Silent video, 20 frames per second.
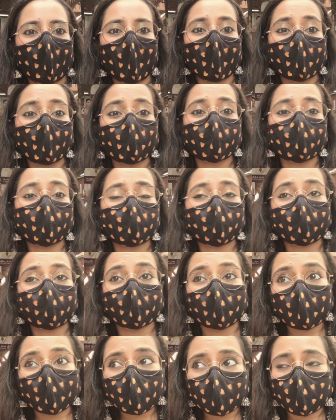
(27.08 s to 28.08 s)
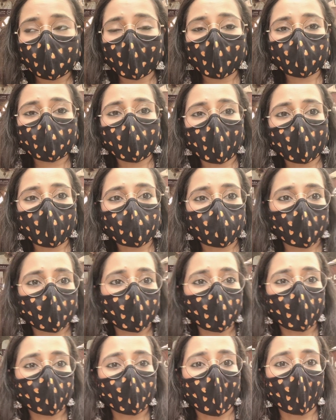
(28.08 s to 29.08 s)
And this place has been
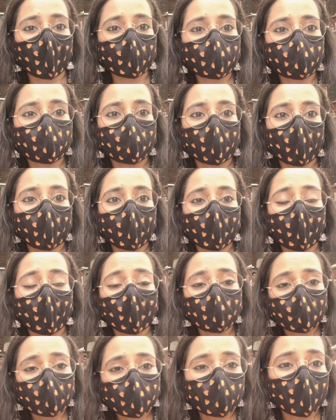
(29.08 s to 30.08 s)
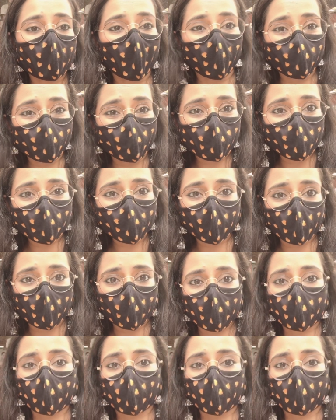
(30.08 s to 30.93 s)
around for almost a hundred years.